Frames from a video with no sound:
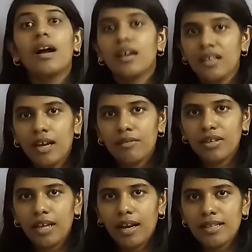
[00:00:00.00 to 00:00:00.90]
Clear with
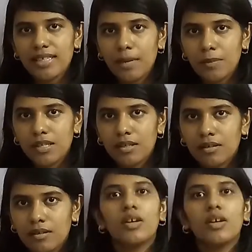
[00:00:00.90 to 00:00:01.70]
the concepts?